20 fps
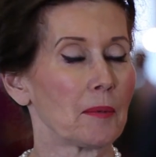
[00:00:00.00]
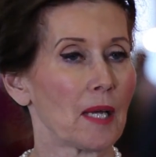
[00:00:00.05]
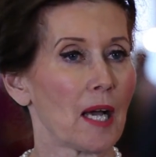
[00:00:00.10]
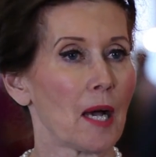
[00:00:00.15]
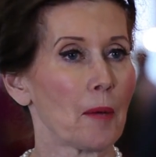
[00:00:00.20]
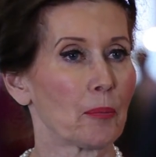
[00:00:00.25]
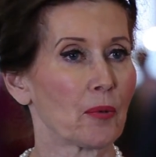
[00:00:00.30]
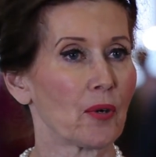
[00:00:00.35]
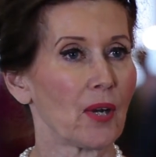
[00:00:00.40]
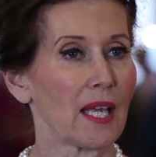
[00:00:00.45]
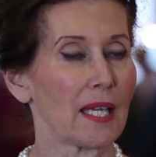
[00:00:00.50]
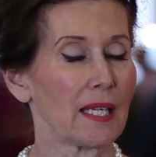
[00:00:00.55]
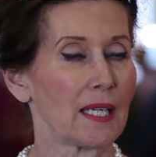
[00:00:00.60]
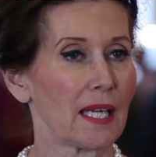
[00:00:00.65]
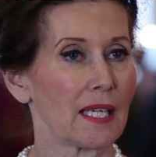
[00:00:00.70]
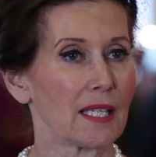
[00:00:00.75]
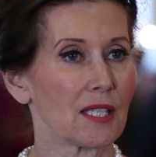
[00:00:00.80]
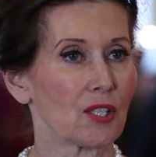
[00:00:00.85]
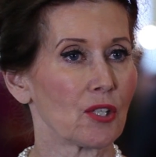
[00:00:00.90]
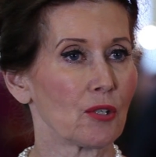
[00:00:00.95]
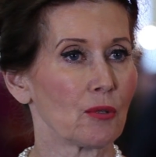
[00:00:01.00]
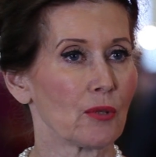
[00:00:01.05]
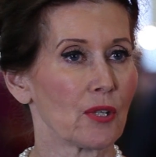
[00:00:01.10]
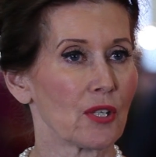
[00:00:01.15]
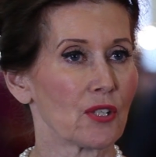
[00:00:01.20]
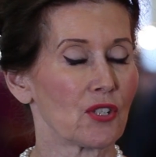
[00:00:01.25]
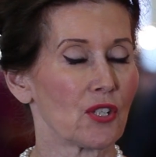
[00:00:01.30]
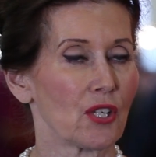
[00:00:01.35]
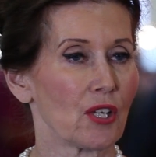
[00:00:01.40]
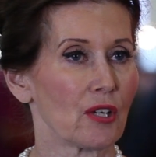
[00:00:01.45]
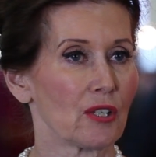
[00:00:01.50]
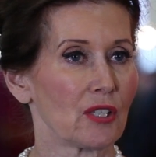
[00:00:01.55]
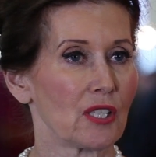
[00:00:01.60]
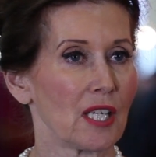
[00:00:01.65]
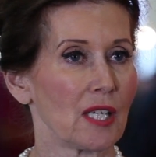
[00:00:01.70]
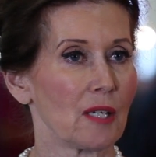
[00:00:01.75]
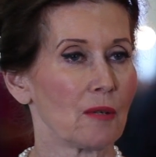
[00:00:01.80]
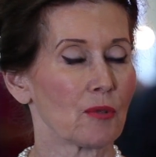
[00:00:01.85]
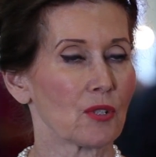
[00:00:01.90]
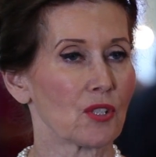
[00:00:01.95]
upgrading to the
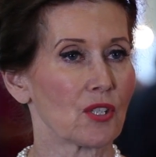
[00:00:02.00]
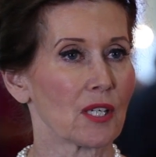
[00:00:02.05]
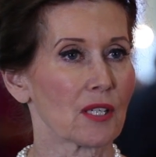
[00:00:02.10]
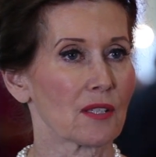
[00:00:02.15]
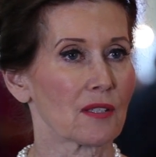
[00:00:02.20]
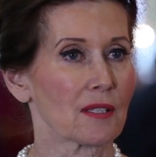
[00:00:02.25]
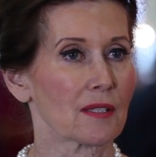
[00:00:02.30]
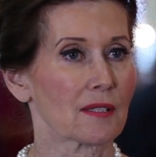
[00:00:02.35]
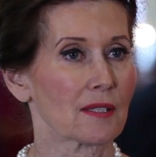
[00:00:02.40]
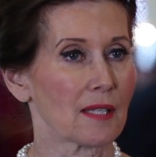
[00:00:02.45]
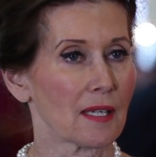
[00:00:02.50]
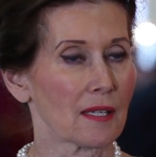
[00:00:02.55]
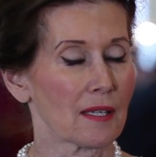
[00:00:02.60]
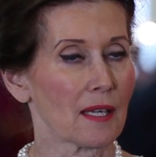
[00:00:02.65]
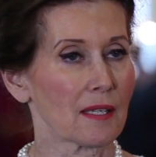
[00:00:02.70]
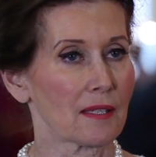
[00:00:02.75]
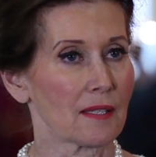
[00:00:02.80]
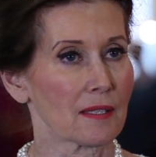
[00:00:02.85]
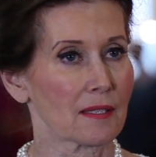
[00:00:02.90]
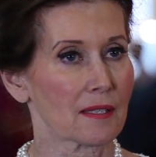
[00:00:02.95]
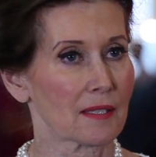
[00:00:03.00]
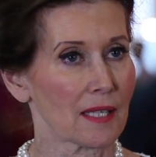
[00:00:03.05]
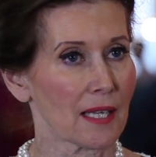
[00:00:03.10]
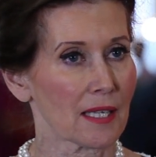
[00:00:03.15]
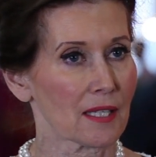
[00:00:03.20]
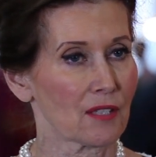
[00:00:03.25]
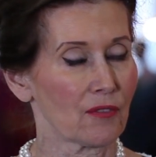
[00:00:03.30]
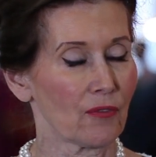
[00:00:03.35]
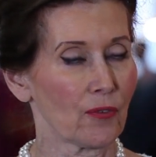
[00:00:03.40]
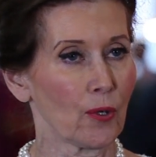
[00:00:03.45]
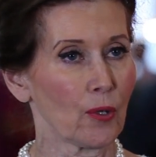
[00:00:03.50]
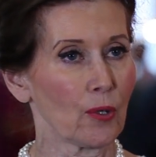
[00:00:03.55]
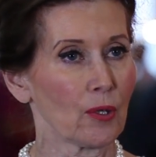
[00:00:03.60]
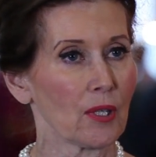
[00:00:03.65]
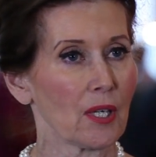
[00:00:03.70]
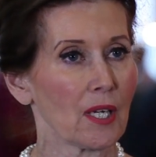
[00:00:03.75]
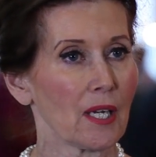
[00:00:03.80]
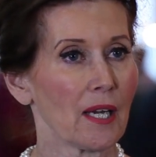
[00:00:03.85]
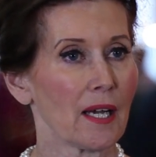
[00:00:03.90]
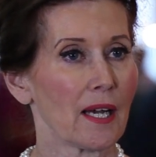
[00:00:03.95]
CRT was just as
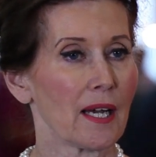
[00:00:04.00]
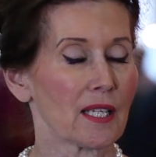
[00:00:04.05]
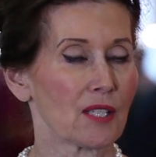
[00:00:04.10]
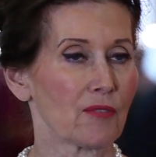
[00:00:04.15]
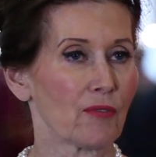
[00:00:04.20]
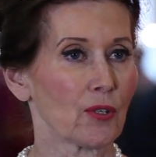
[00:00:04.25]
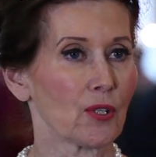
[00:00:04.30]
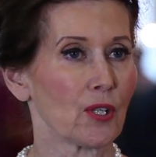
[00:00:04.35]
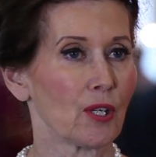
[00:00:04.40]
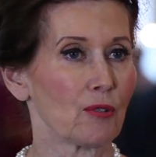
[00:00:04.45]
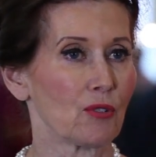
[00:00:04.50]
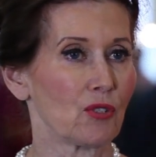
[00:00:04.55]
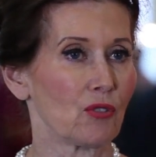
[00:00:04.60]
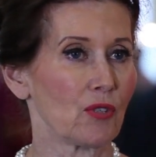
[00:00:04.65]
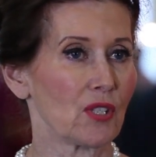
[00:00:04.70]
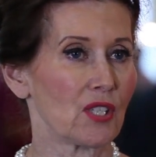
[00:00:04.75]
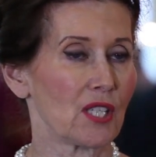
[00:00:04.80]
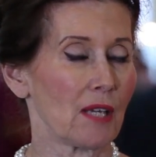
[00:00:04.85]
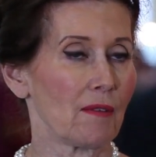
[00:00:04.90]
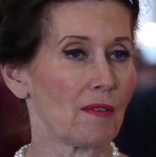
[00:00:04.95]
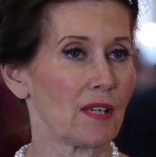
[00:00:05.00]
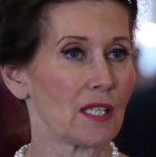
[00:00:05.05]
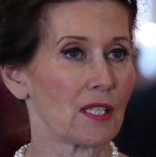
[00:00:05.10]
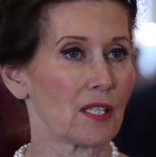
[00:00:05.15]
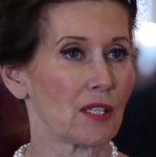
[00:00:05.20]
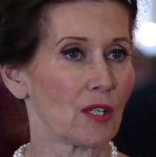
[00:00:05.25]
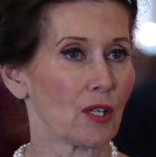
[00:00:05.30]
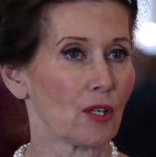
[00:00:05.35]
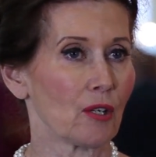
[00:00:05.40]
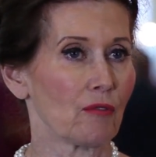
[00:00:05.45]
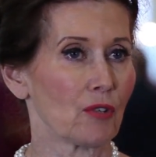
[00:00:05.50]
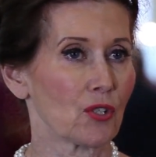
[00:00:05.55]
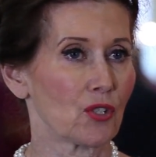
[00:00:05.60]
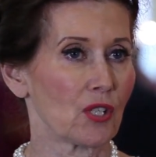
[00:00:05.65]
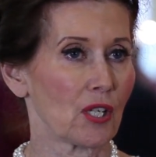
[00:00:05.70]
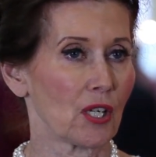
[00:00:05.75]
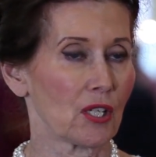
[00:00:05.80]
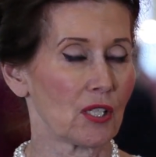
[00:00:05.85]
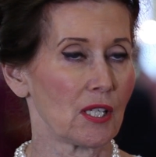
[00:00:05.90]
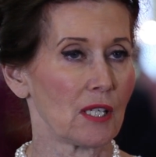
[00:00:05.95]
successful as for those receiving de novo
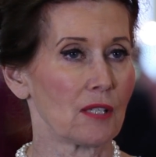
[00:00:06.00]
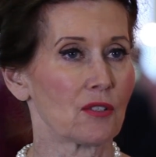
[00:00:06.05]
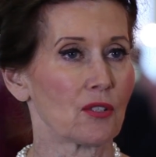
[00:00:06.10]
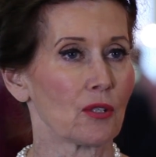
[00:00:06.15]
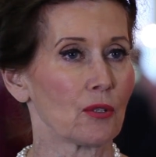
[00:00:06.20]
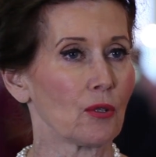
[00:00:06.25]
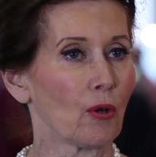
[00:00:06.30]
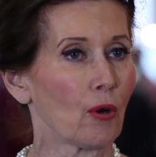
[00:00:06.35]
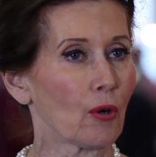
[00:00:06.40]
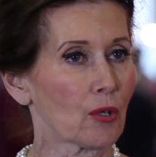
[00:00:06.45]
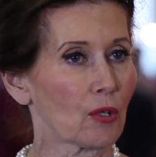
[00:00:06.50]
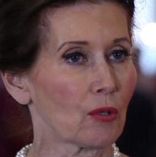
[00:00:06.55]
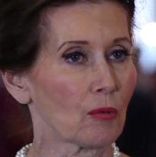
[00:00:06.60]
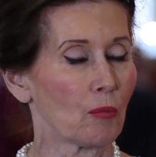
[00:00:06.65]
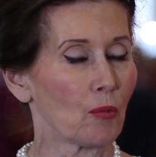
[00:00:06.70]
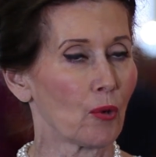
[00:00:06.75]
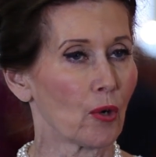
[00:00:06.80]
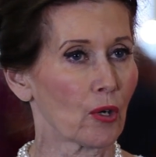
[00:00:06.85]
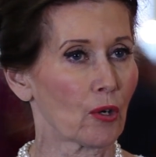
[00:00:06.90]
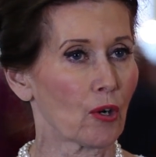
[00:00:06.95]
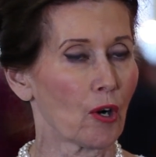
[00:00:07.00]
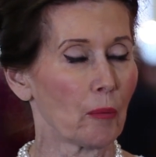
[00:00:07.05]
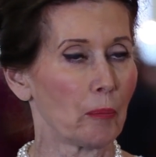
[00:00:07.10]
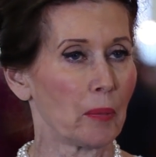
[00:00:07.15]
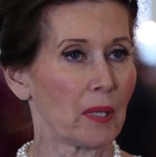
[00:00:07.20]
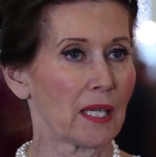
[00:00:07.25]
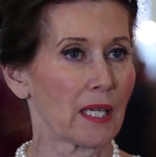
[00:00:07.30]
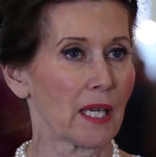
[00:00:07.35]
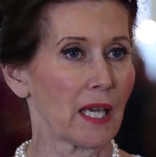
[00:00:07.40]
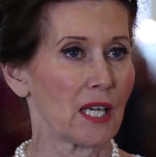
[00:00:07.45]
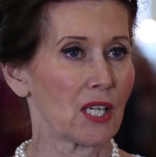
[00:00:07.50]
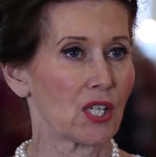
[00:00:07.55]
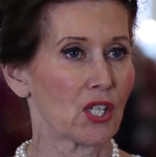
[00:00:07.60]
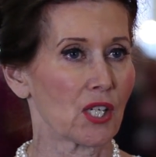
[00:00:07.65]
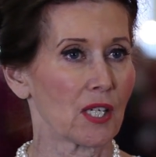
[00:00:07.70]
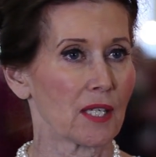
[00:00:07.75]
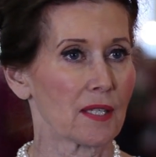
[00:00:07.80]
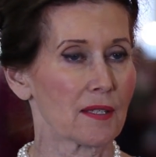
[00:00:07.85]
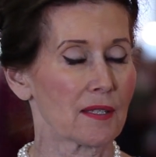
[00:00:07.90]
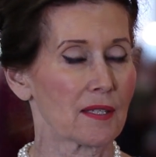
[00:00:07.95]
CRT, so not more
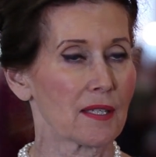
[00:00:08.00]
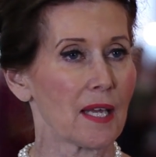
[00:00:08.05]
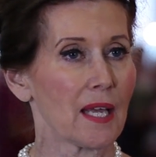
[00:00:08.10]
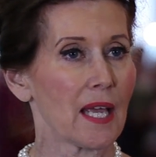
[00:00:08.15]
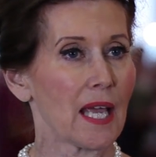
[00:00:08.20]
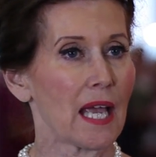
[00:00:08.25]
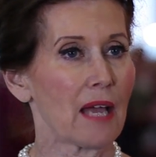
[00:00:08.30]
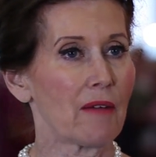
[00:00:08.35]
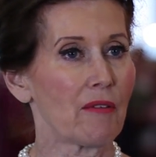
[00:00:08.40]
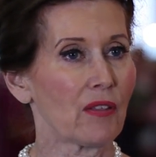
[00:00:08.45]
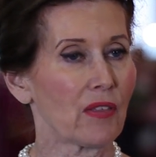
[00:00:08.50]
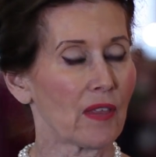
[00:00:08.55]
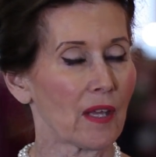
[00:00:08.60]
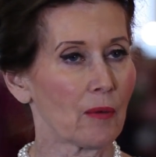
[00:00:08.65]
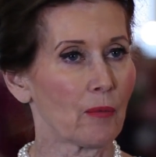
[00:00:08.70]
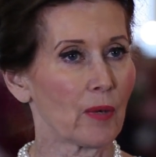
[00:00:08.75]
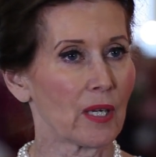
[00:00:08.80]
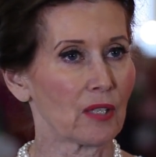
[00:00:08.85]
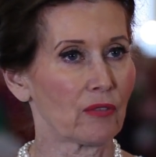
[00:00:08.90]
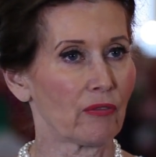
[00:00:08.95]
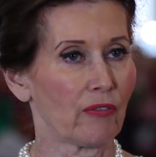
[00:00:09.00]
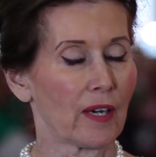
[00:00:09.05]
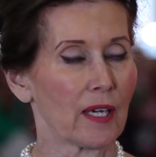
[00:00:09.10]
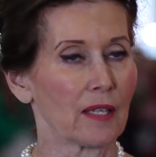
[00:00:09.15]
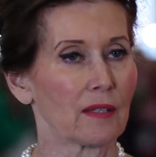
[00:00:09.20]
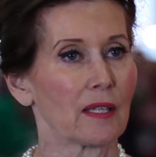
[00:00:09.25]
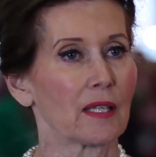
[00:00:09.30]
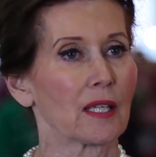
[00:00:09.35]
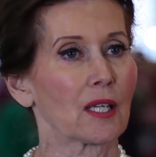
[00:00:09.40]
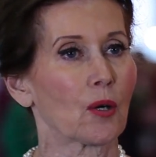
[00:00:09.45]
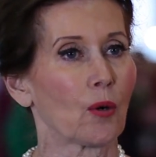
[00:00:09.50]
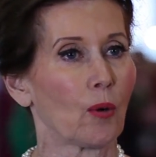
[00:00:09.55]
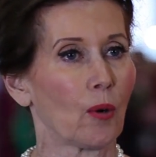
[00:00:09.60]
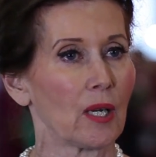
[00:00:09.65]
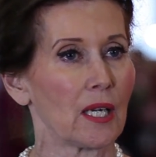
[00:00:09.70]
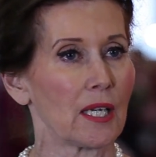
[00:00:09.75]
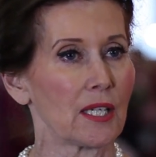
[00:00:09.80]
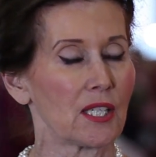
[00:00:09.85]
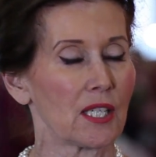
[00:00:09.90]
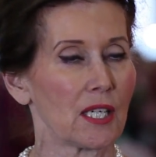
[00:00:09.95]
complications. Everything went fine, and the
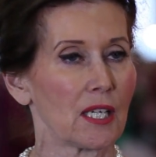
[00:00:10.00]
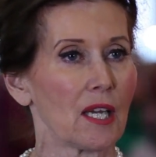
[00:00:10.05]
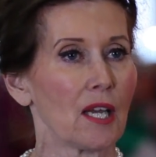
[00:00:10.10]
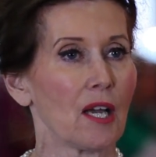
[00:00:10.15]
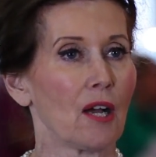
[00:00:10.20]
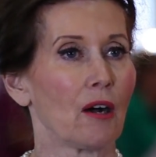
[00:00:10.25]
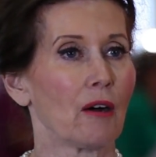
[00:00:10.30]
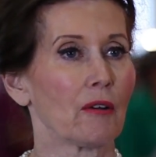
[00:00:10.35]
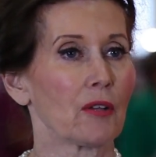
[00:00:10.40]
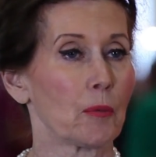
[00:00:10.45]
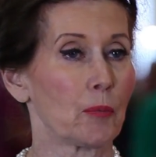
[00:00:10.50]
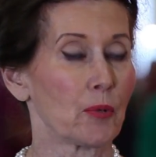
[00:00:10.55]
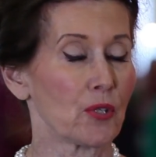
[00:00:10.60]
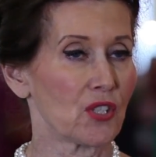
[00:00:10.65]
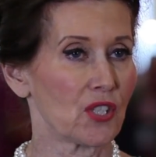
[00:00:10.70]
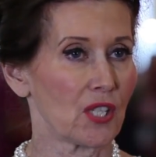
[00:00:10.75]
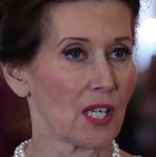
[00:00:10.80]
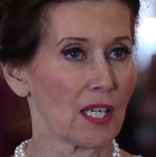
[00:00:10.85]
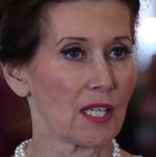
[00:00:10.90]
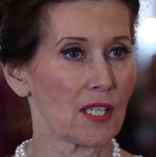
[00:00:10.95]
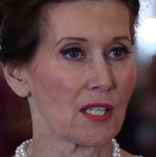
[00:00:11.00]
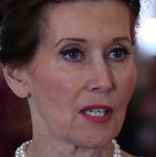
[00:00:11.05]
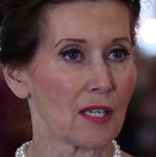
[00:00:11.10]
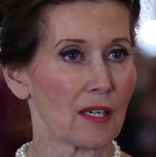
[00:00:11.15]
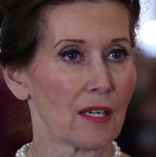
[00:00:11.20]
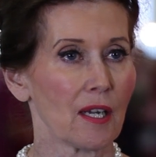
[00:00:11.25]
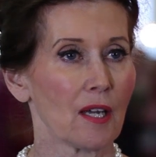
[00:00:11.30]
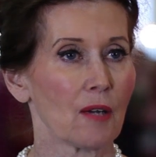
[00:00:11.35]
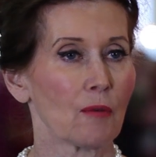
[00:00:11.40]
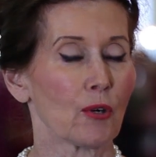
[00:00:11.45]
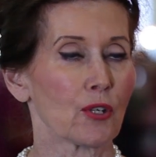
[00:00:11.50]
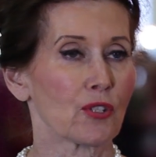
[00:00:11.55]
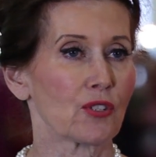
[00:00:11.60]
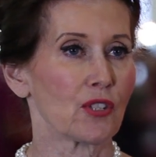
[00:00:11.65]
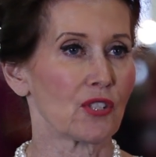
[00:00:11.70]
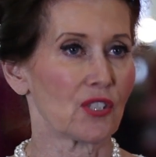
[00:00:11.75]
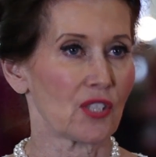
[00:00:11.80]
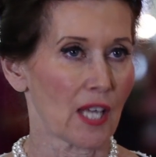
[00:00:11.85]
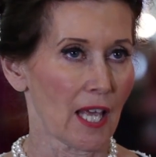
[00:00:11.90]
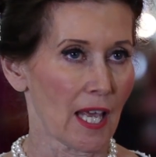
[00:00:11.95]
quality of the procedure was
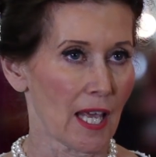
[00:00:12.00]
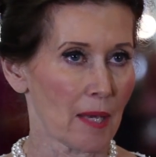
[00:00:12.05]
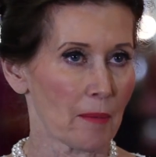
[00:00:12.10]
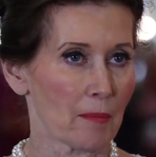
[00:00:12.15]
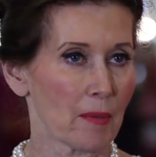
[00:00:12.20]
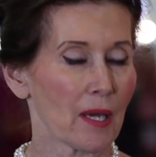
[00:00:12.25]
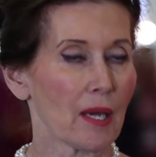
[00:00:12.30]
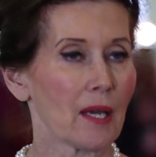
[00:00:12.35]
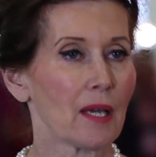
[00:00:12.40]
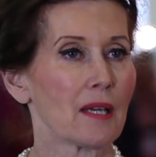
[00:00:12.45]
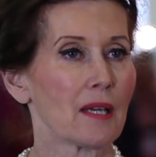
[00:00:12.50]
the same.